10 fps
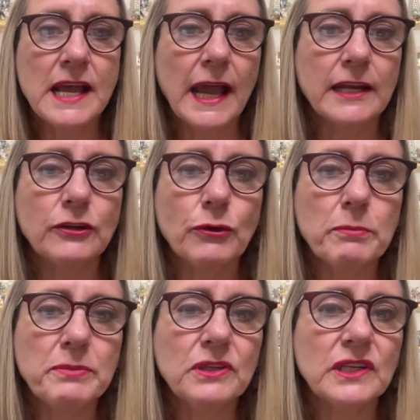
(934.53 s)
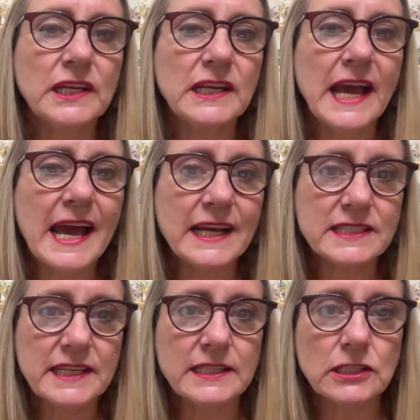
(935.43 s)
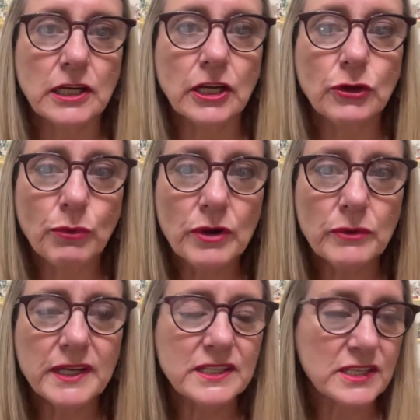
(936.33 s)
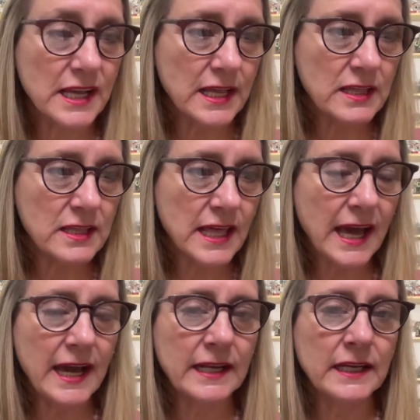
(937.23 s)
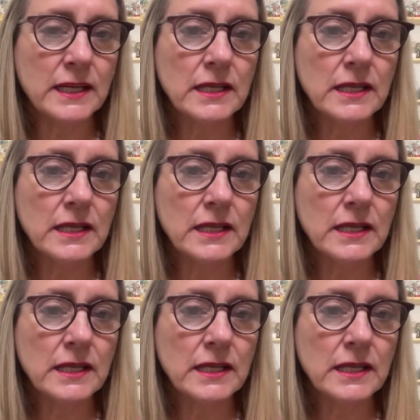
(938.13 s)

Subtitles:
and your ability to access congruence in that